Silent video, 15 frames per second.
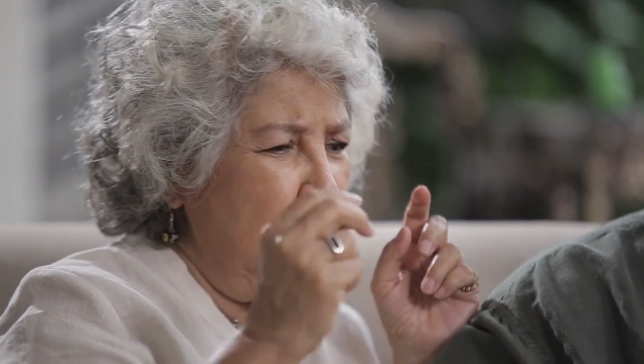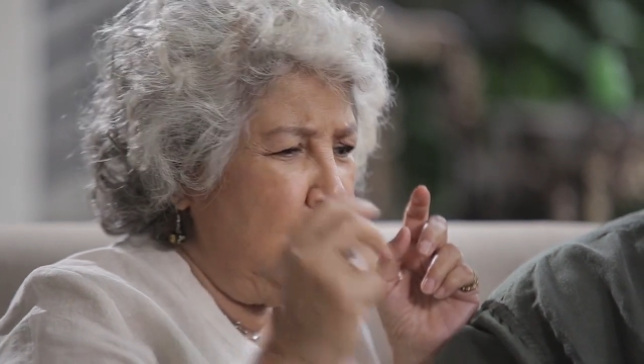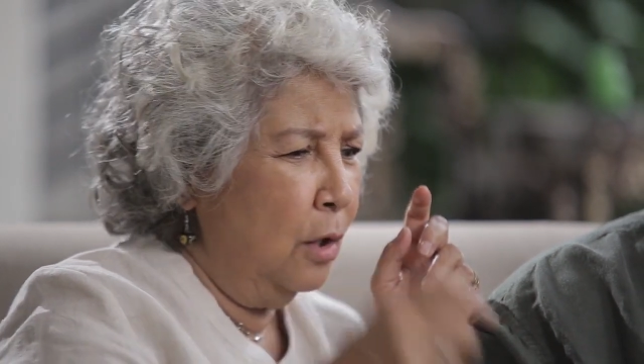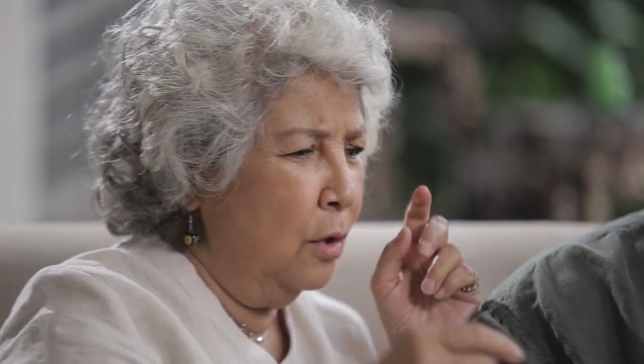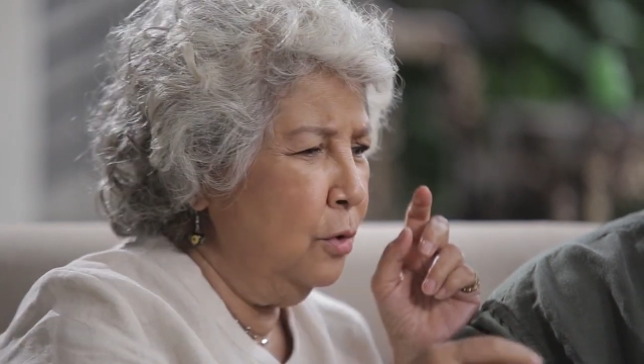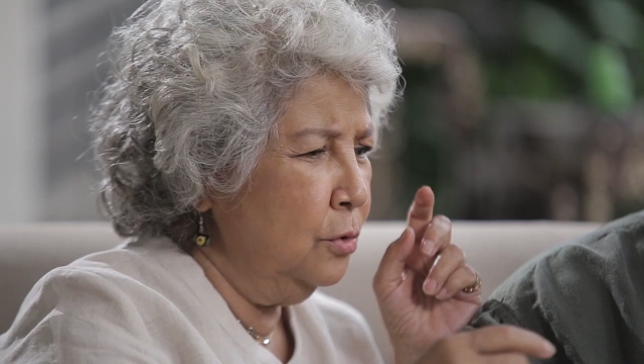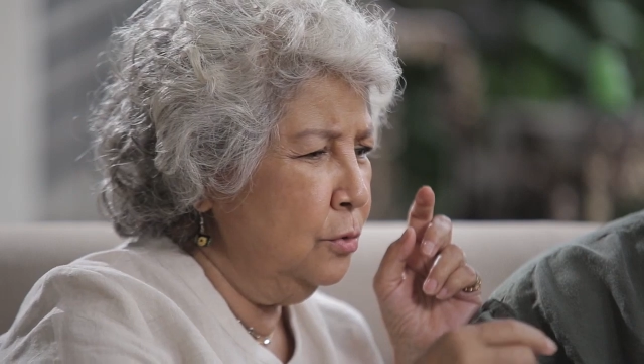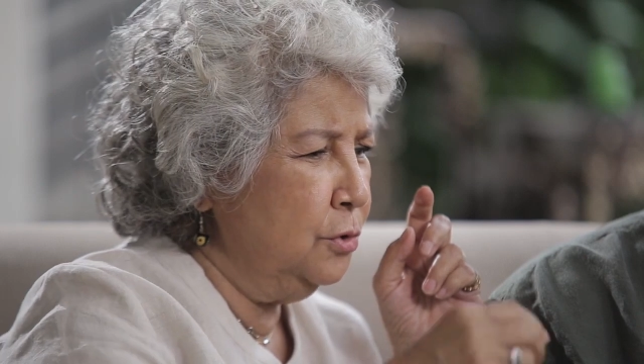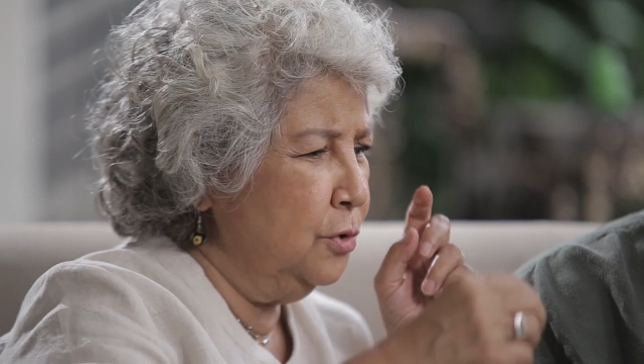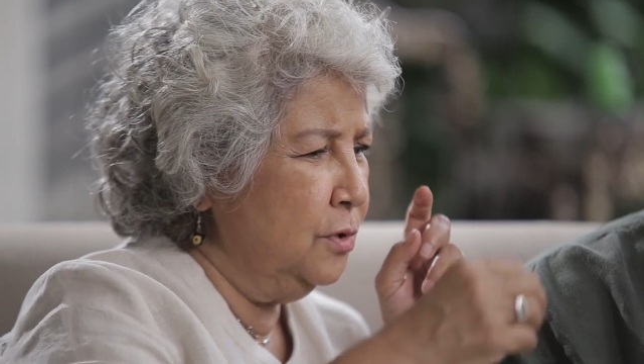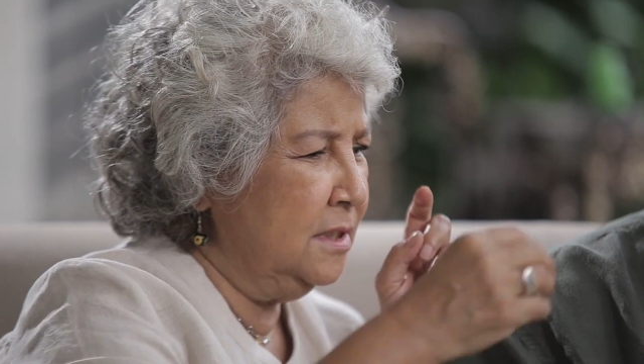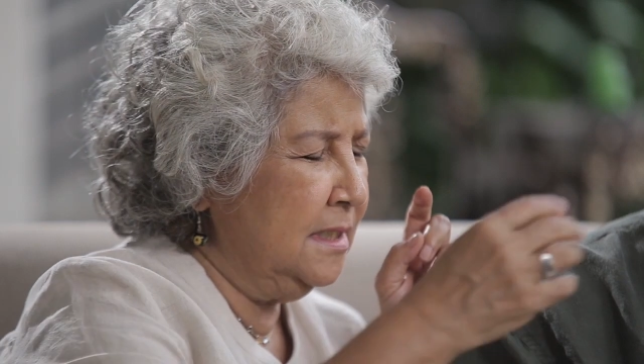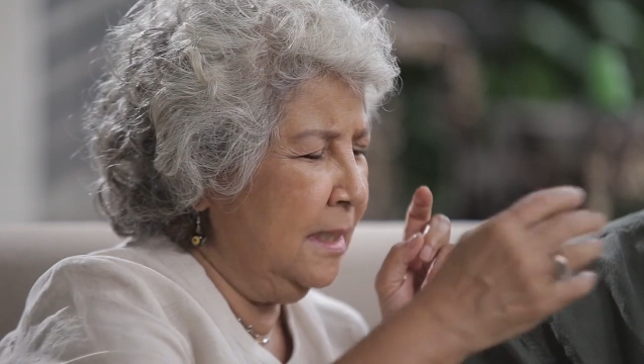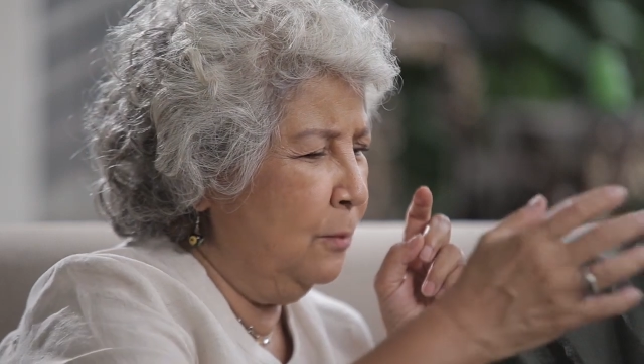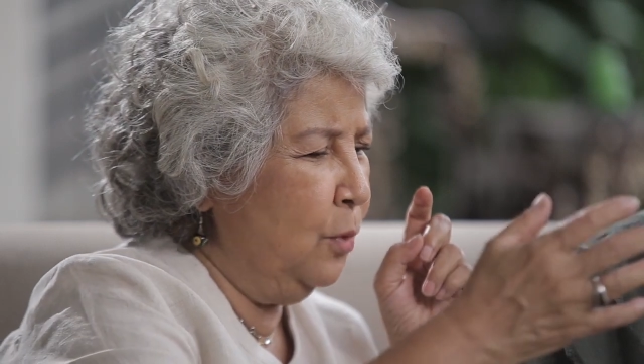go
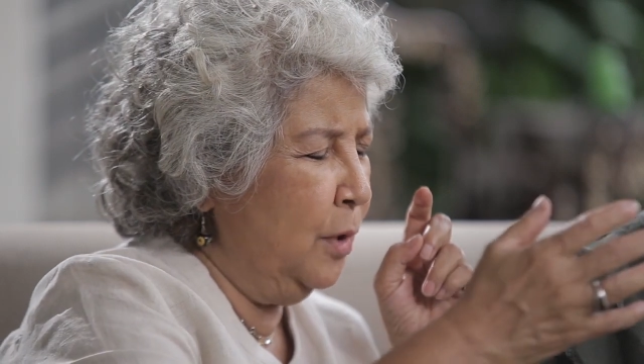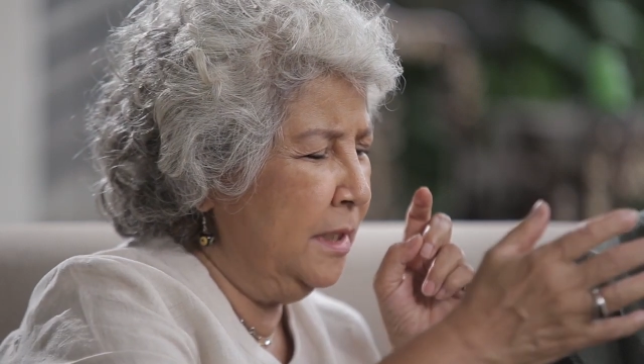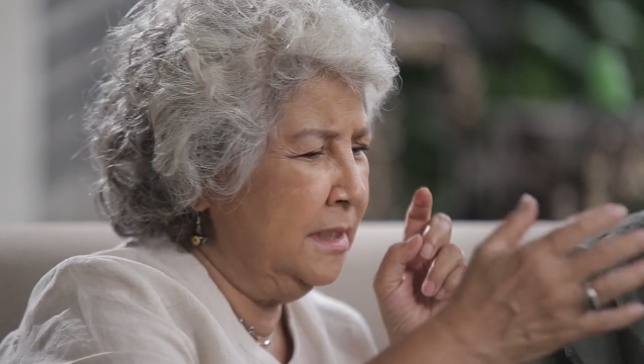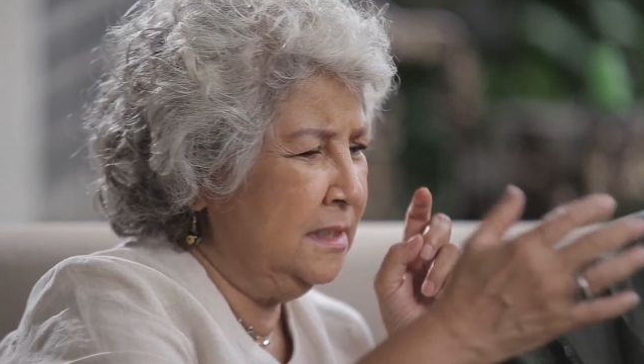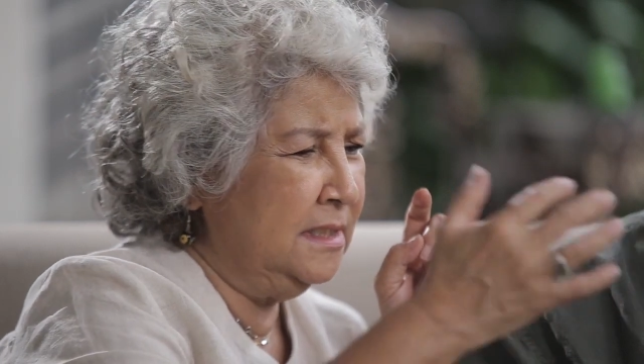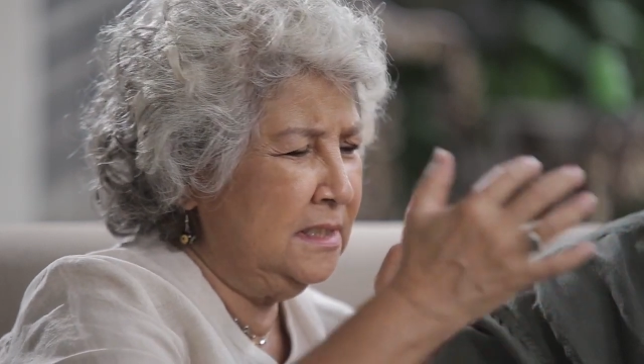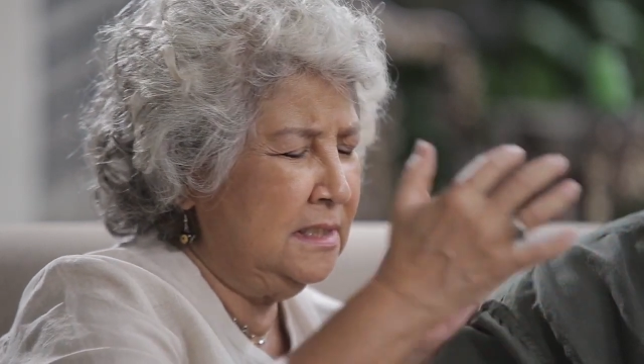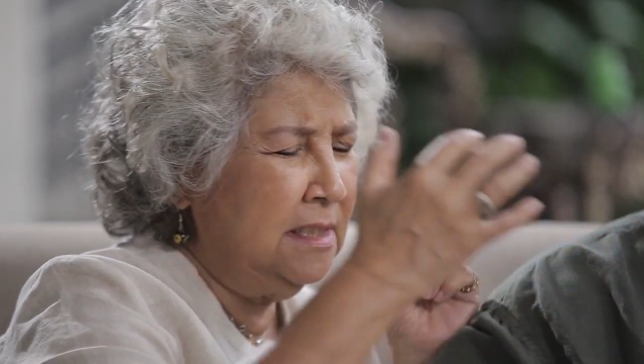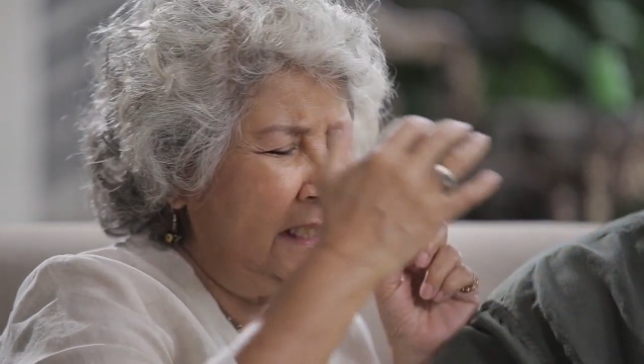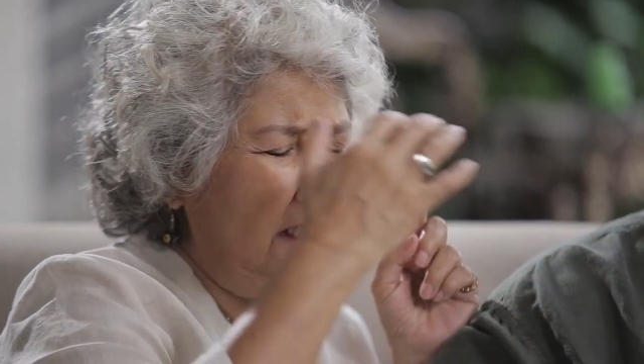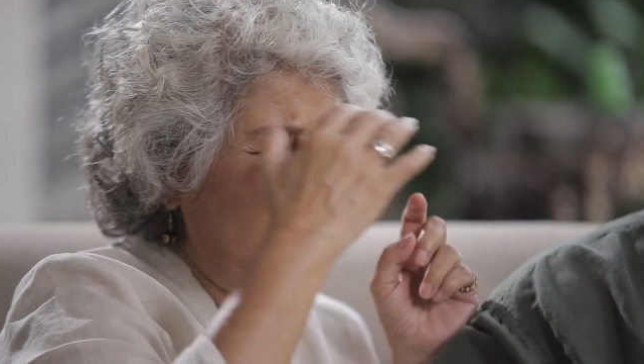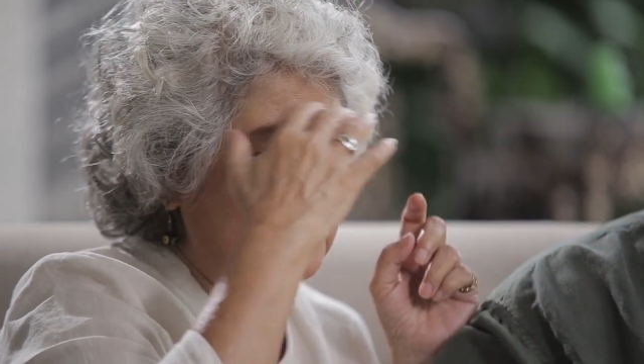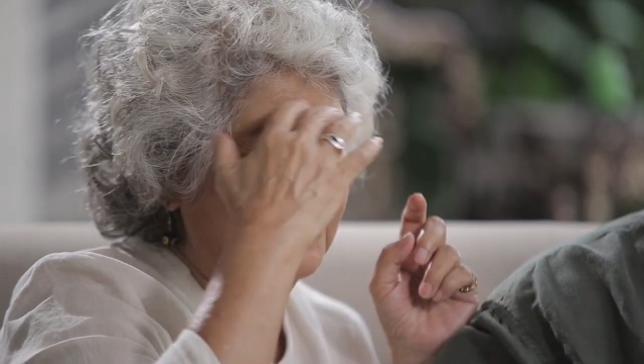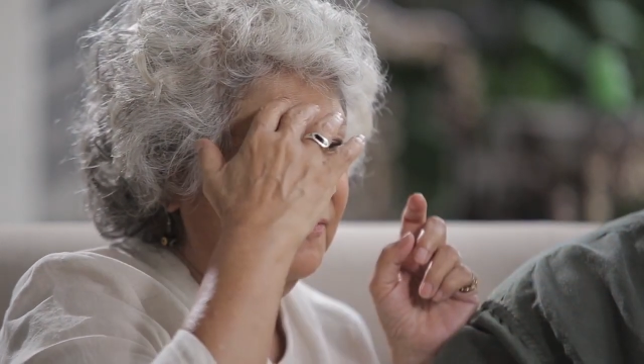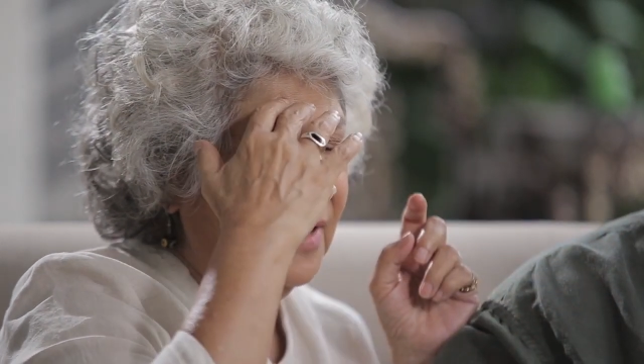to someone and
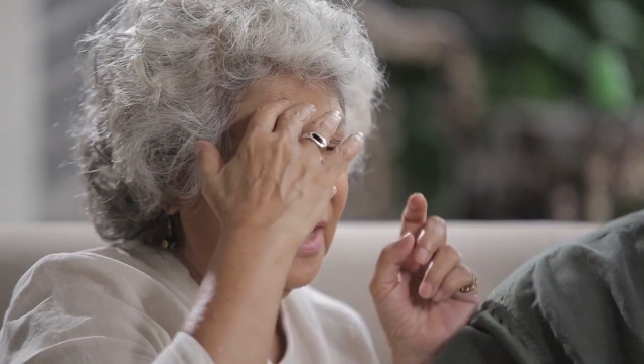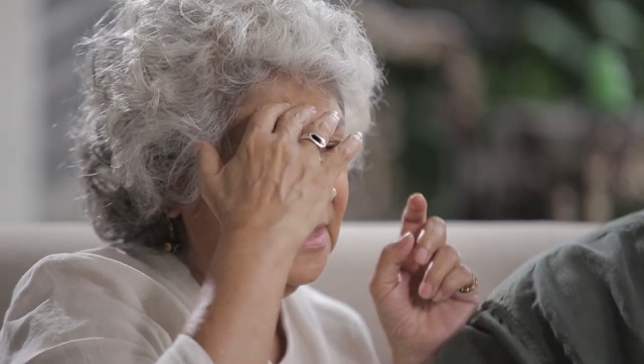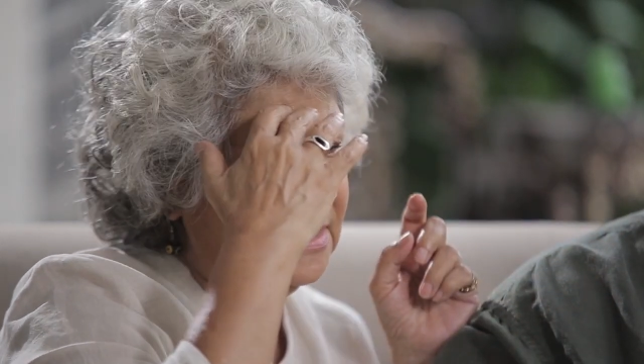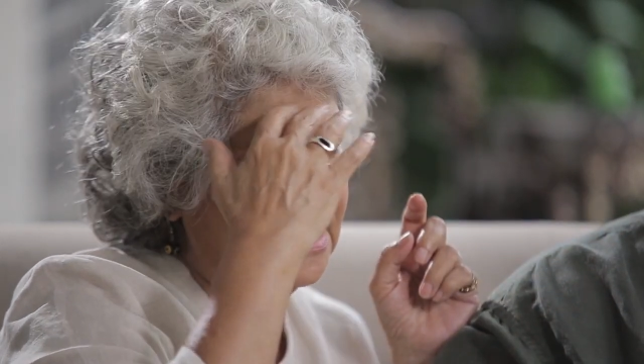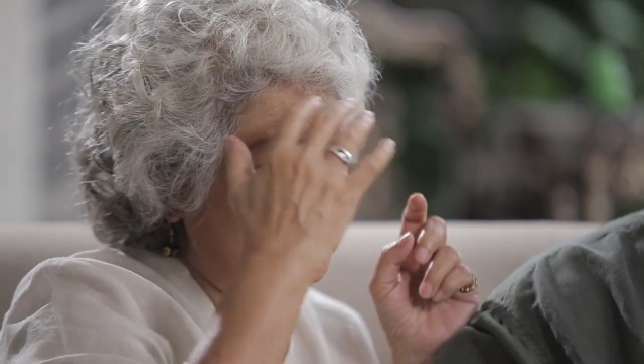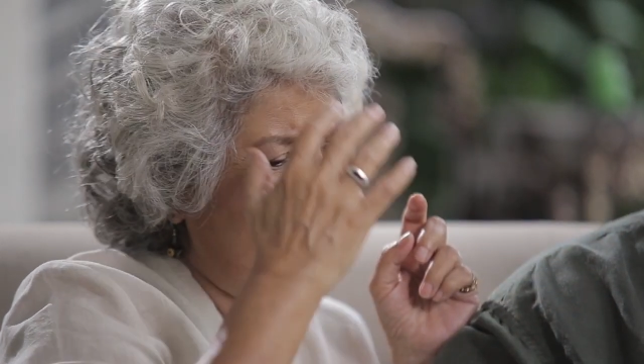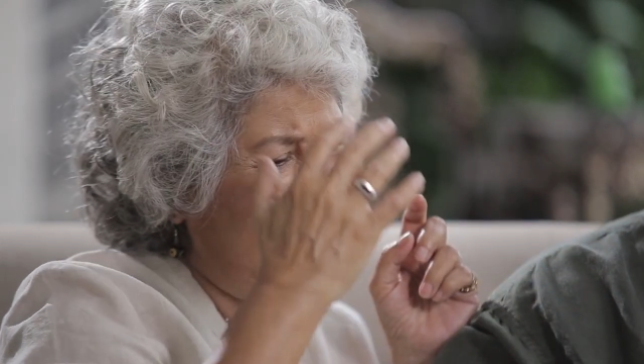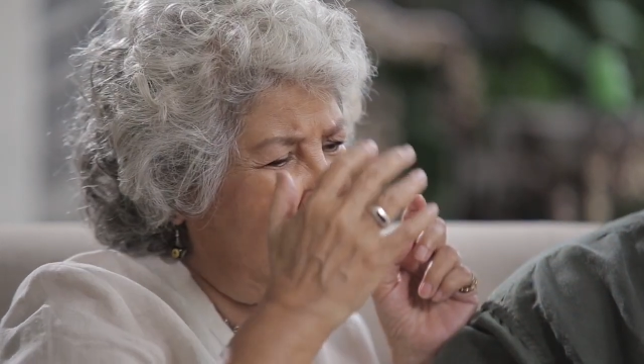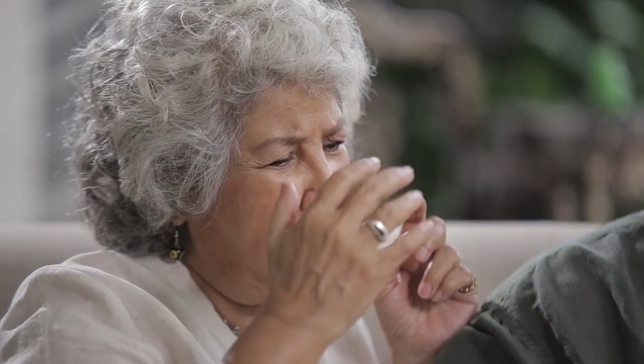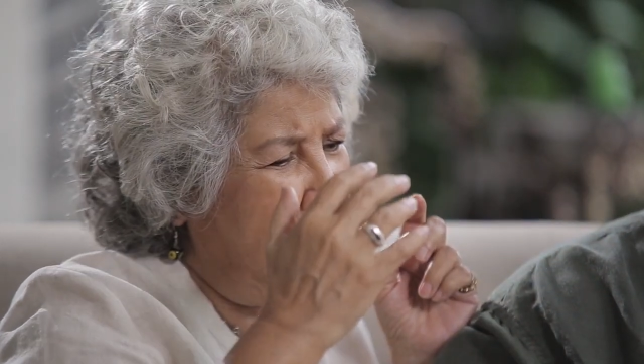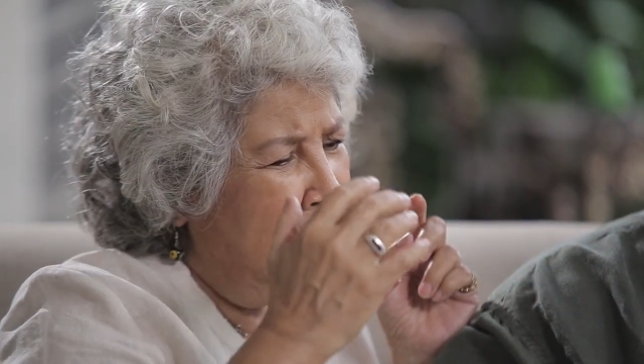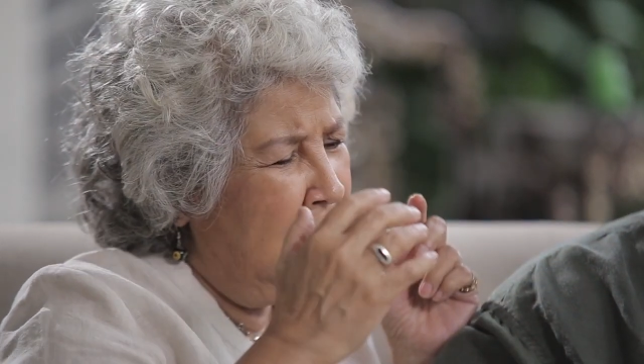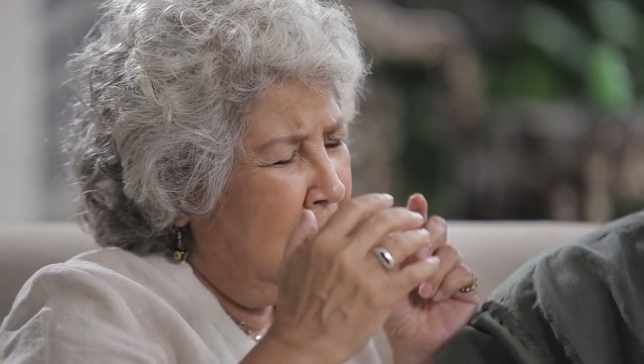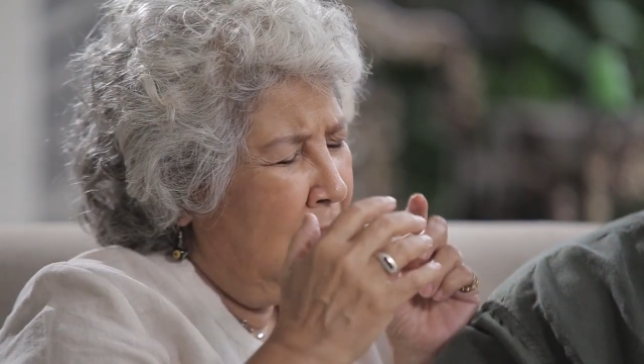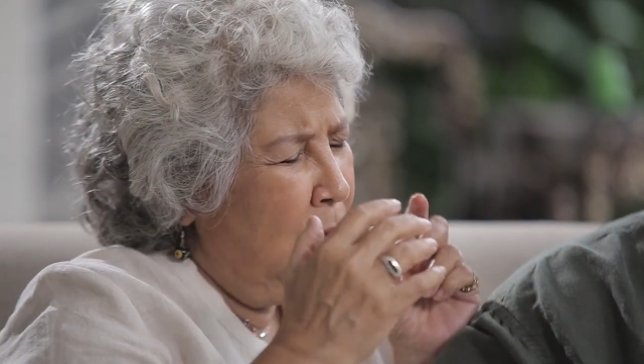seek advice and say,